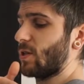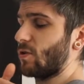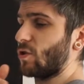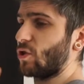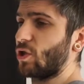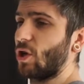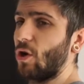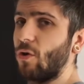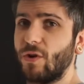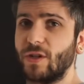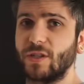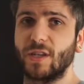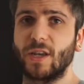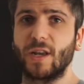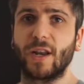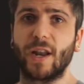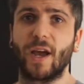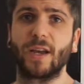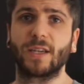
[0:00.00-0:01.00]
and shoulders in
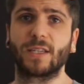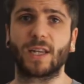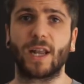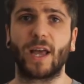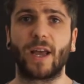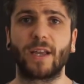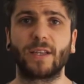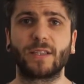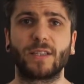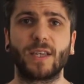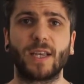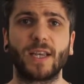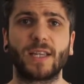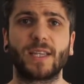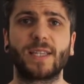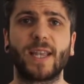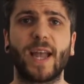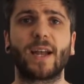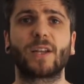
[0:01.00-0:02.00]
a nice line so you're
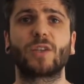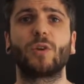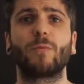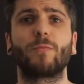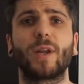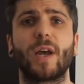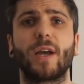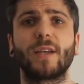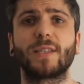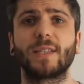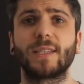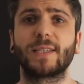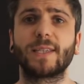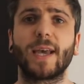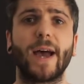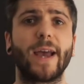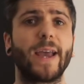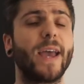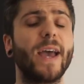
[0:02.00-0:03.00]
stacked up nice and
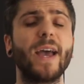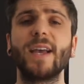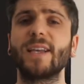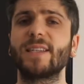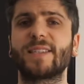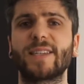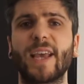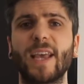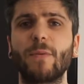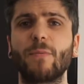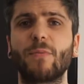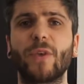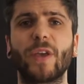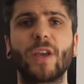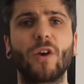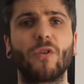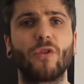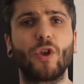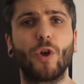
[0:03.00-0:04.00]
tight. Same
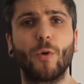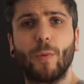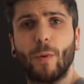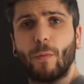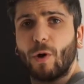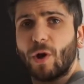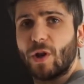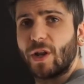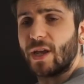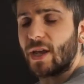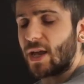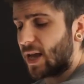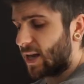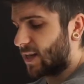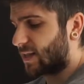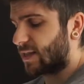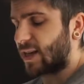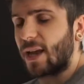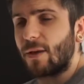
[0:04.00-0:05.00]
thing on the upper body,
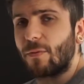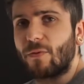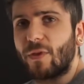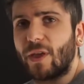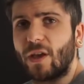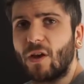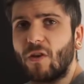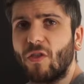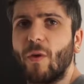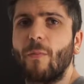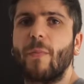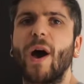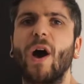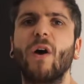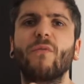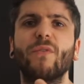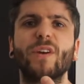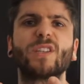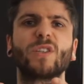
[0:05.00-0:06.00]
same thing on the
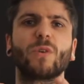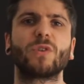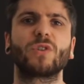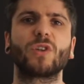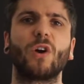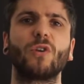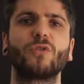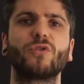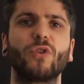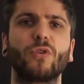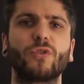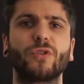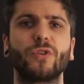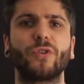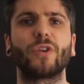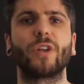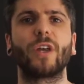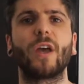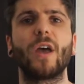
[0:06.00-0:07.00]
pelvis, so it's all tucked
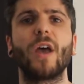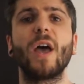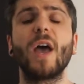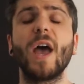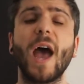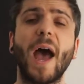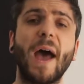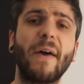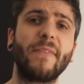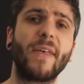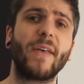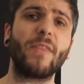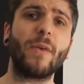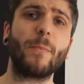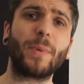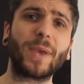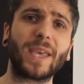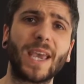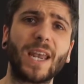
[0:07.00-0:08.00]
under. And then
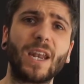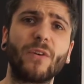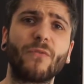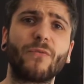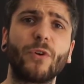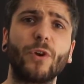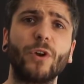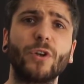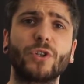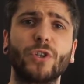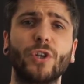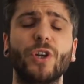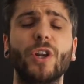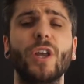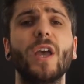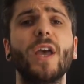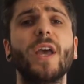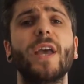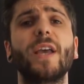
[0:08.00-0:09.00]
the beginner
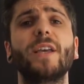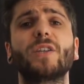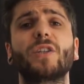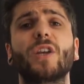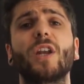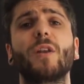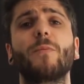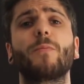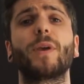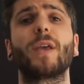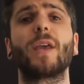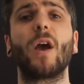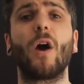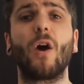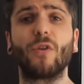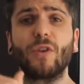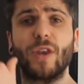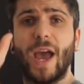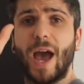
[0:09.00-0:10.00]
version is going to be
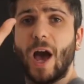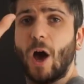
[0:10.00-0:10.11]
on your